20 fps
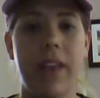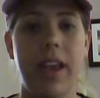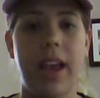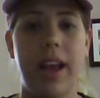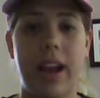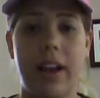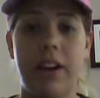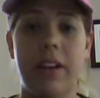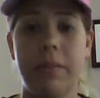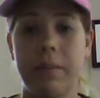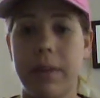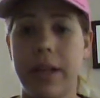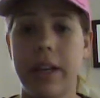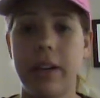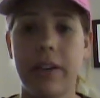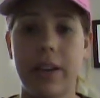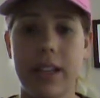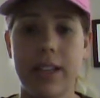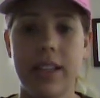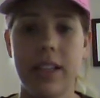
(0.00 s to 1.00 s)
and I plan
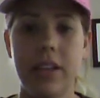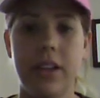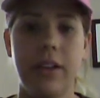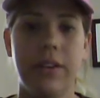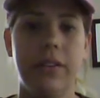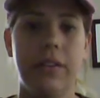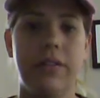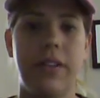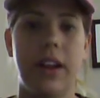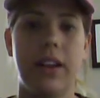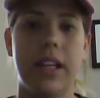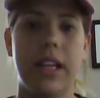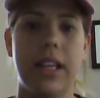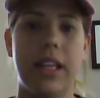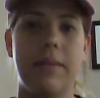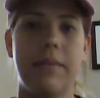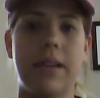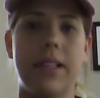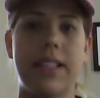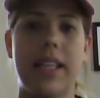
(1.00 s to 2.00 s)
on continuing following
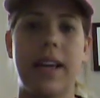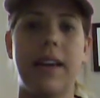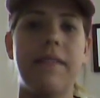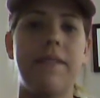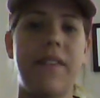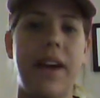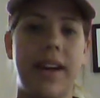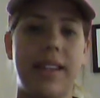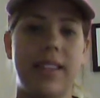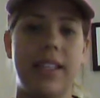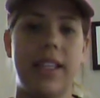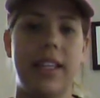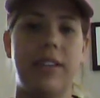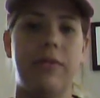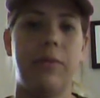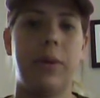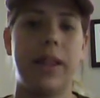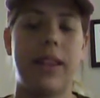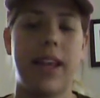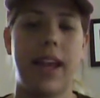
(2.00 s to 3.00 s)
them because I am fascinated
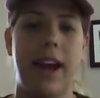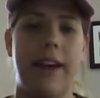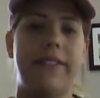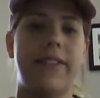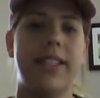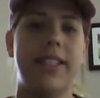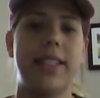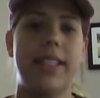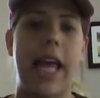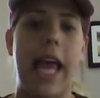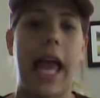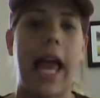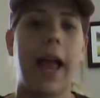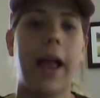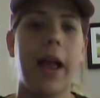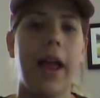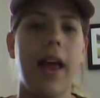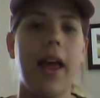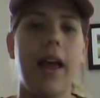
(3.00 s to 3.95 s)
with what they have to say.